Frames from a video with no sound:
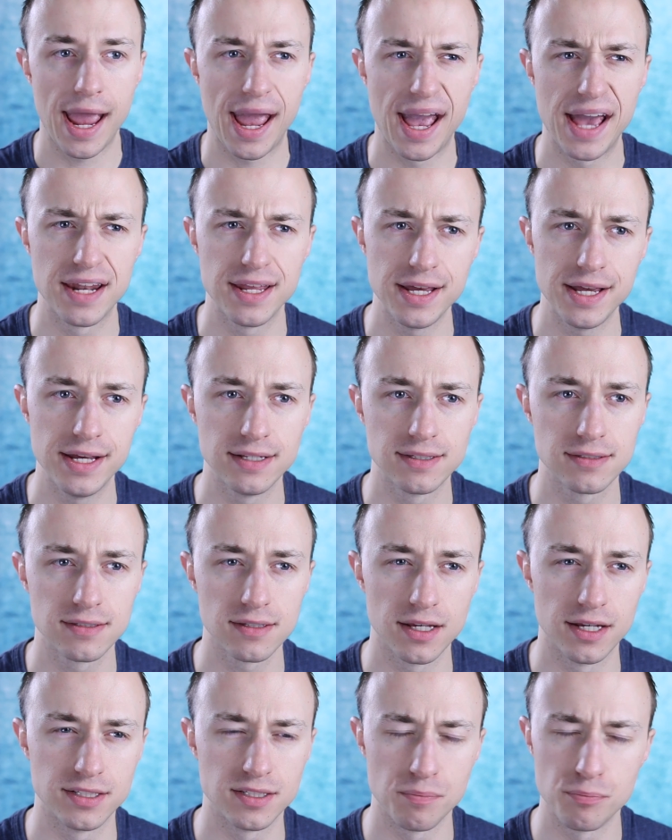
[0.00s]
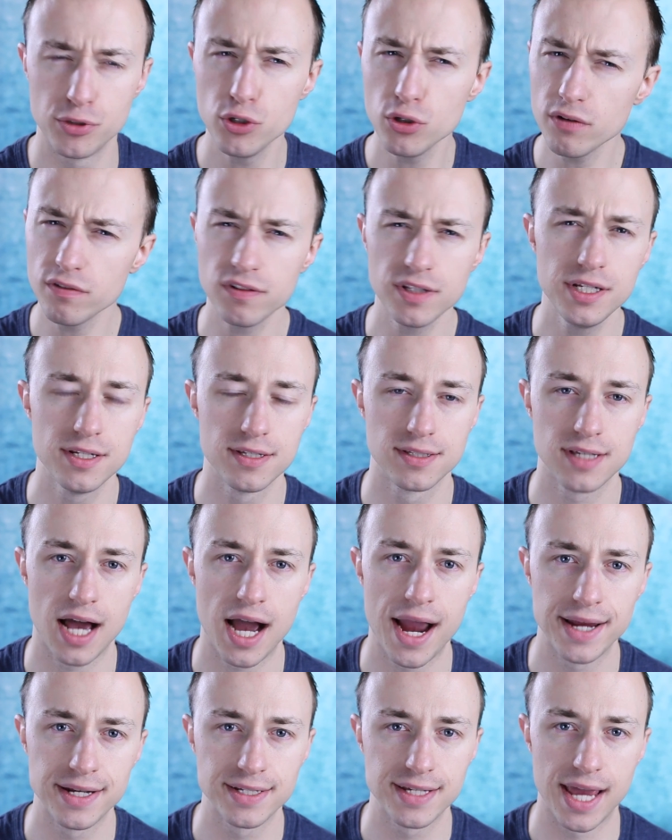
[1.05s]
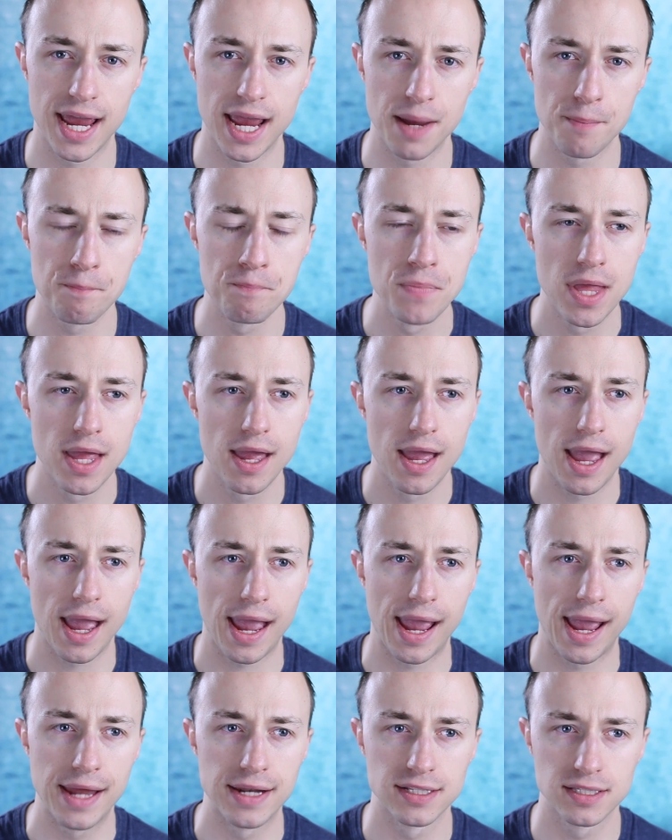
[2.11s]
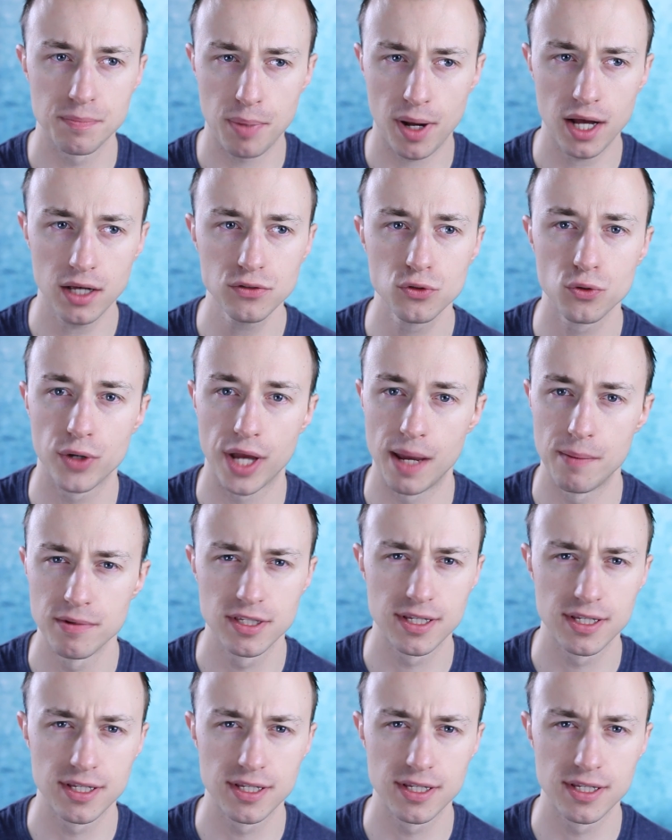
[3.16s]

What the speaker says: and it's a beautifully designed game, and it's a puzzle game.